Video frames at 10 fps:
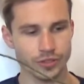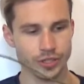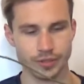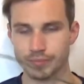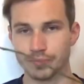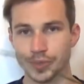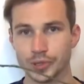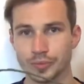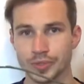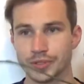just
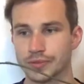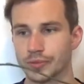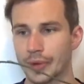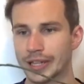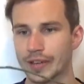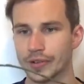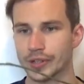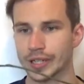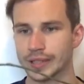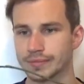blooms
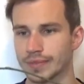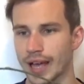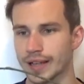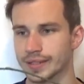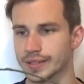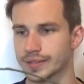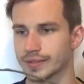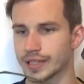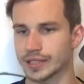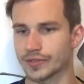whenever it
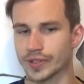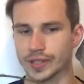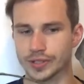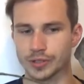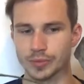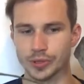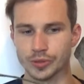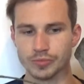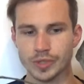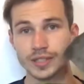feels to
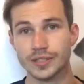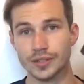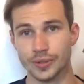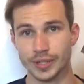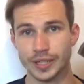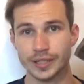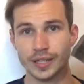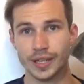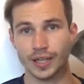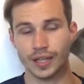bloom. This orchid
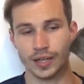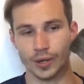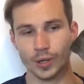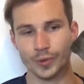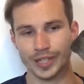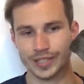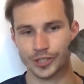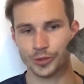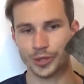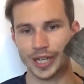always
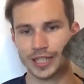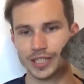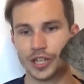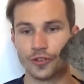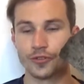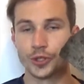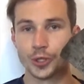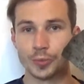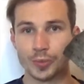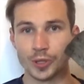creates a
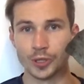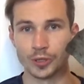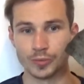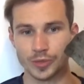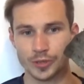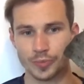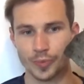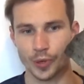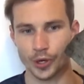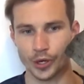few blooms
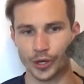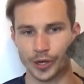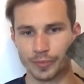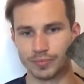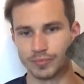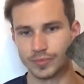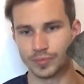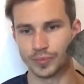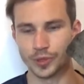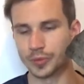per
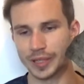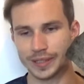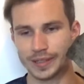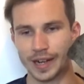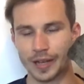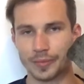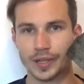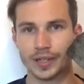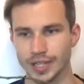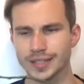blooming time.
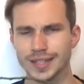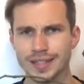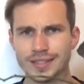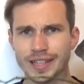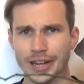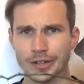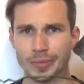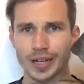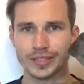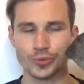It doesn't care
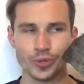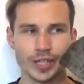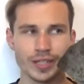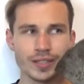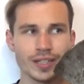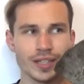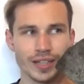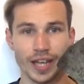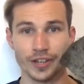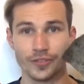about the real
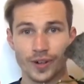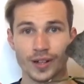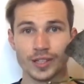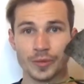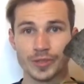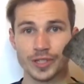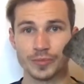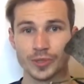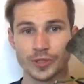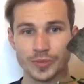like Phalaenopsis
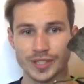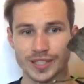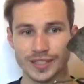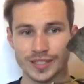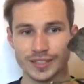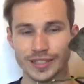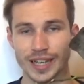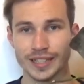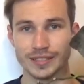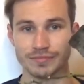bloom season,
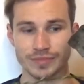like